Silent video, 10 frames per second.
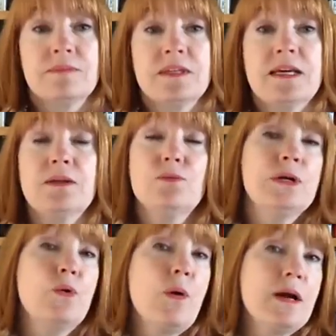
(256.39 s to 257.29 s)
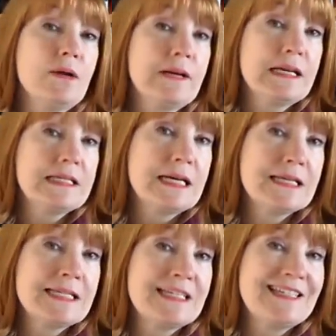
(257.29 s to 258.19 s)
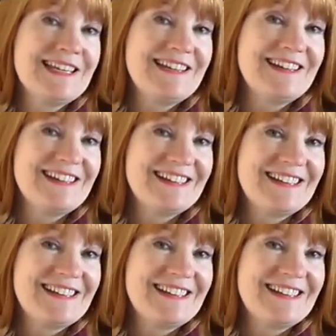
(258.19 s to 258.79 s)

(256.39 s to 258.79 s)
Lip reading: yet requiring test data?